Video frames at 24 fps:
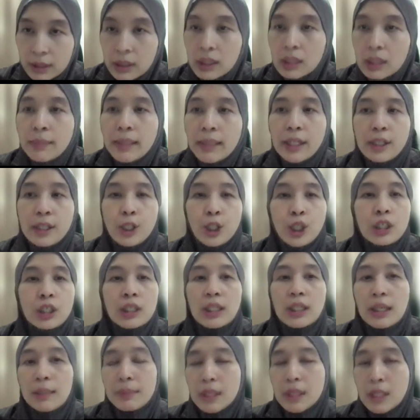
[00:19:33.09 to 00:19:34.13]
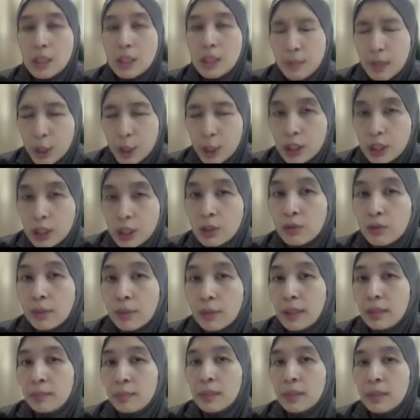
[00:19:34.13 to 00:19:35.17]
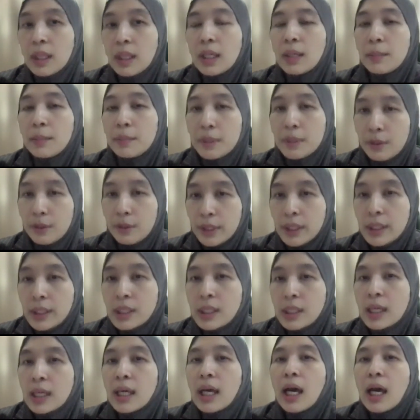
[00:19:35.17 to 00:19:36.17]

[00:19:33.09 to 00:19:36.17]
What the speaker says: in managing the diabetes patient during Ramadan period,